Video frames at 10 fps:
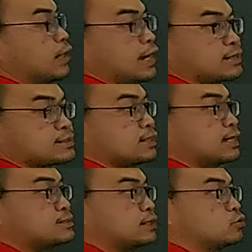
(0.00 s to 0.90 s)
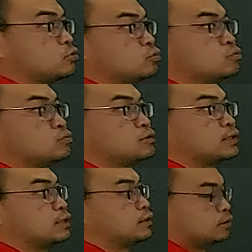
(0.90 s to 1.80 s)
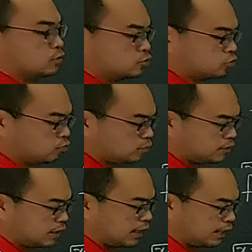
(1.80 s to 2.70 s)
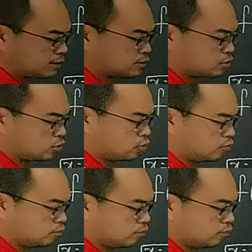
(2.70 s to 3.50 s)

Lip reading: x less than 2, right? So will be x cubed